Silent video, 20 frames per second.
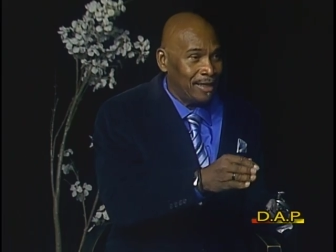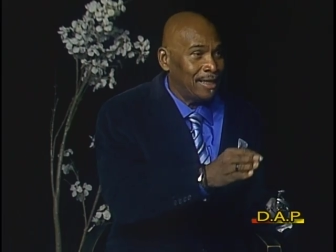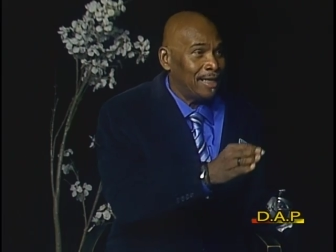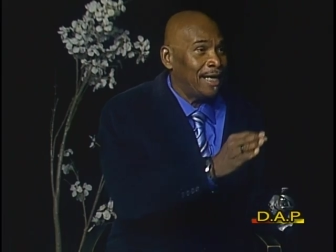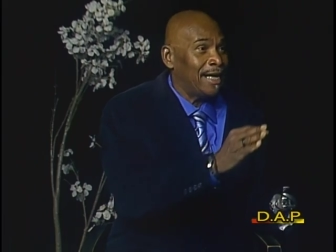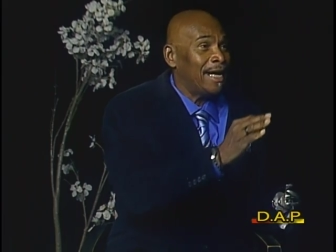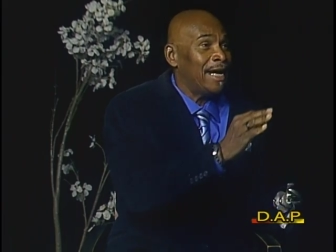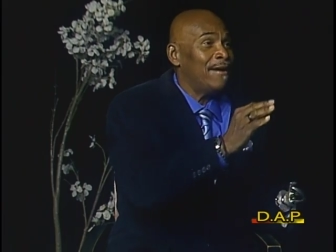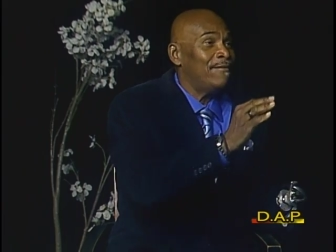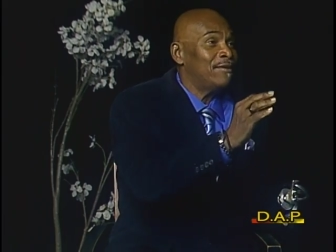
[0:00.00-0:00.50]
they
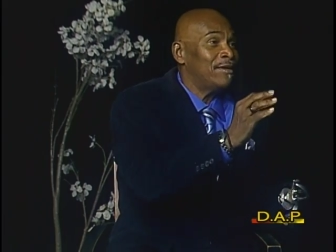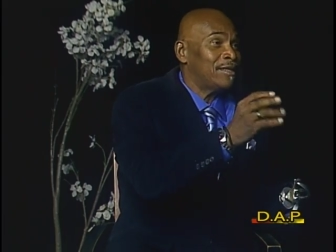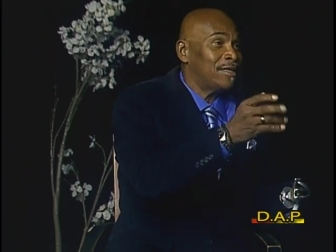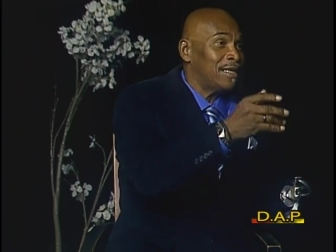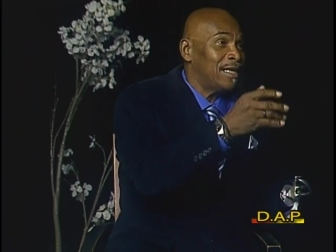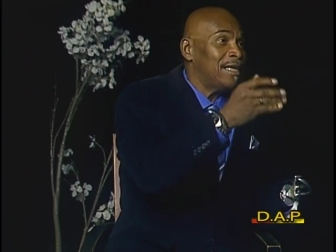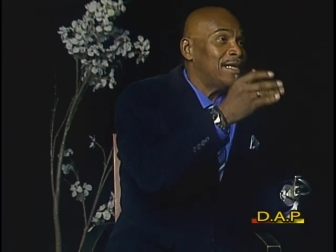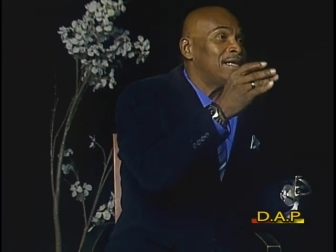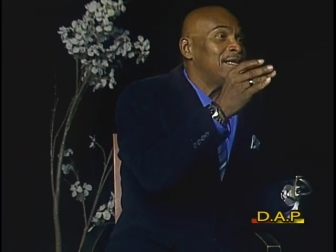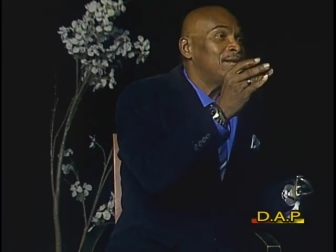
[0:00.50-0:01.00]
gave us
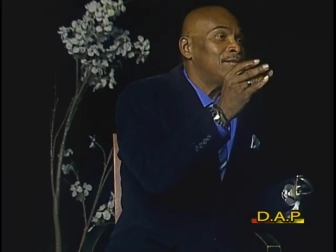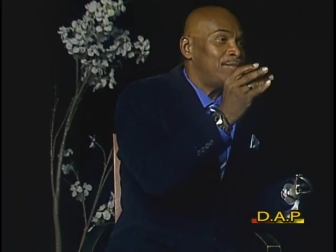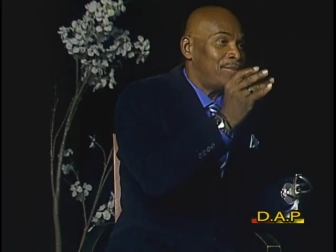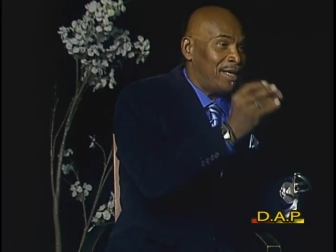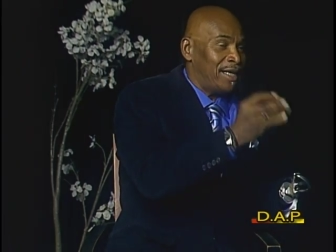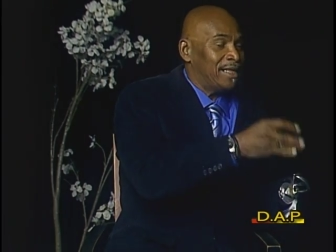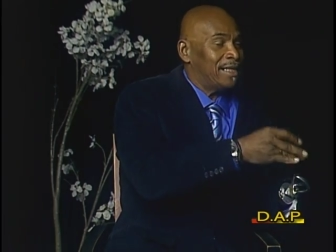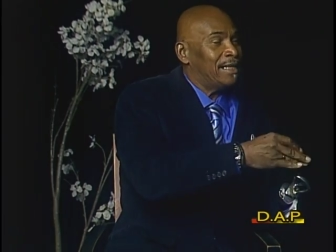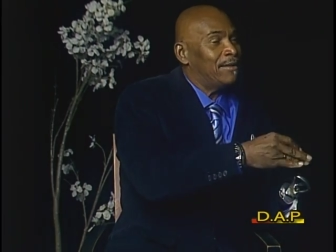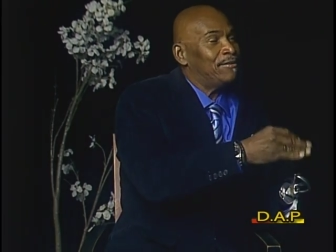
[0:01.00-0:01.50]

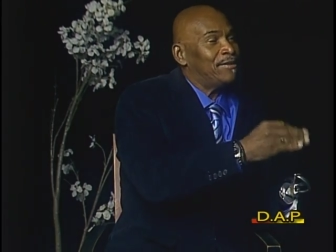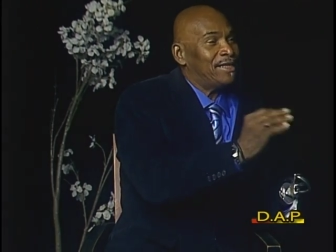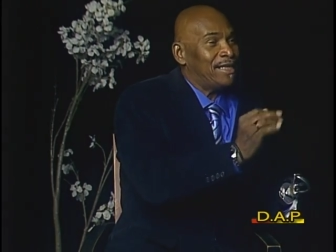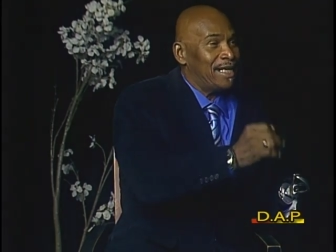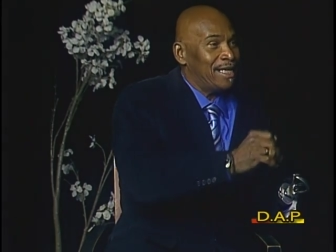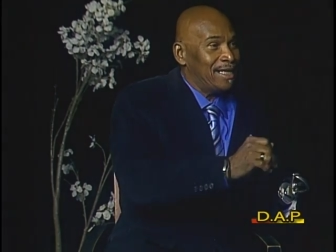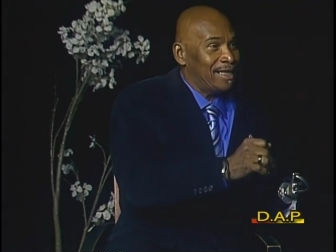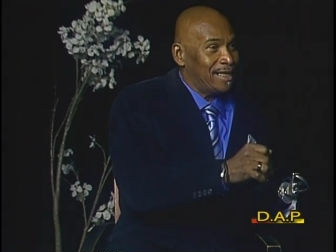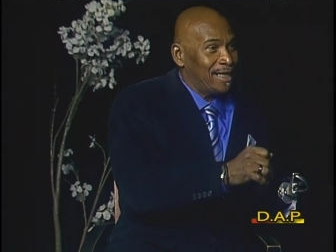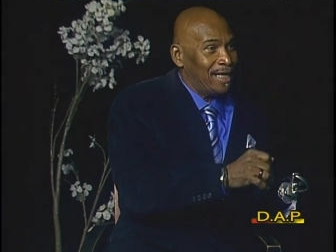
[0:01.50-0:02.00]
pens that were
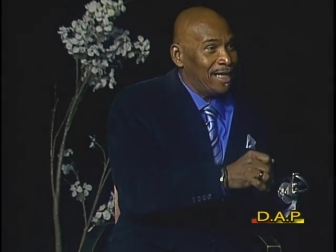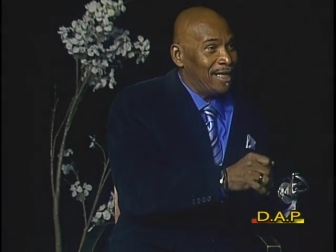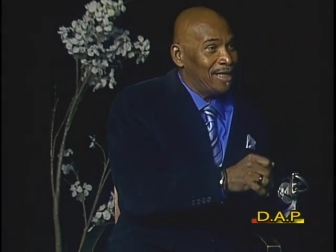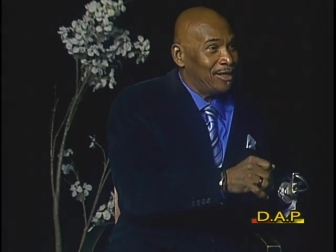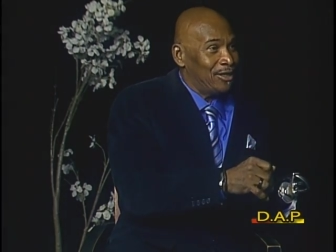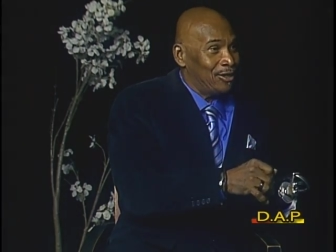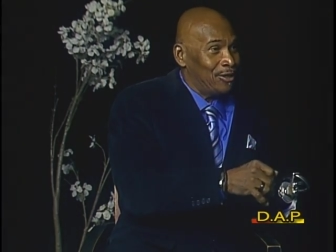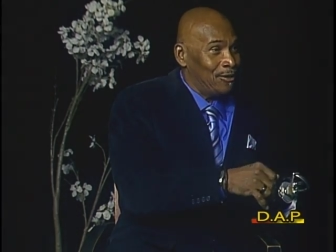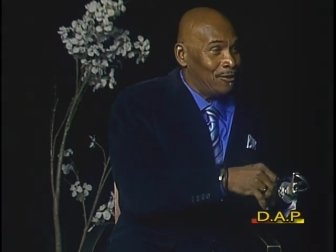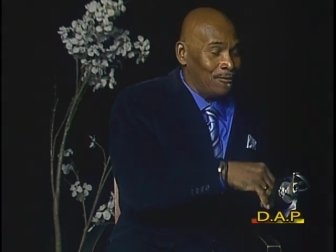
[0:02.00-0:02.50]

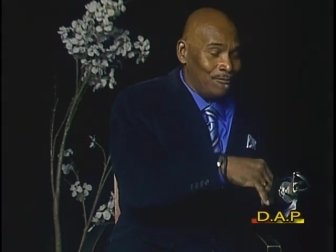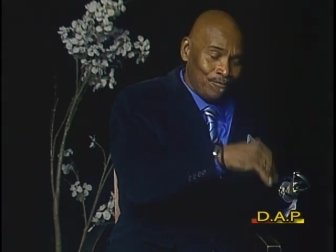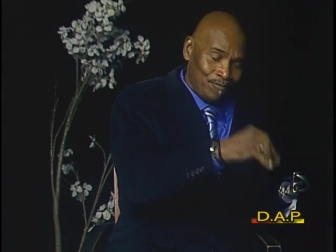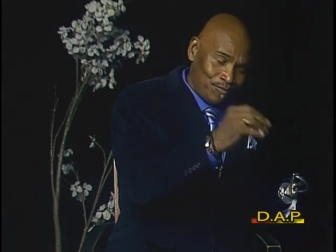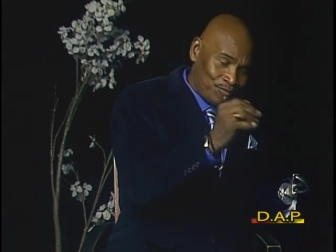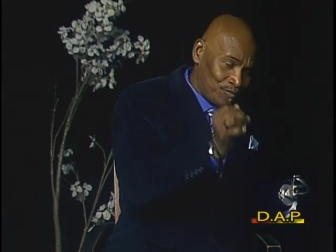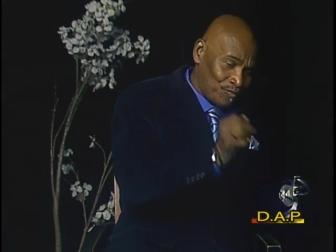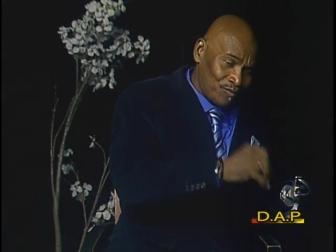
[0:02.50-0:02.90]
sanitized, you know,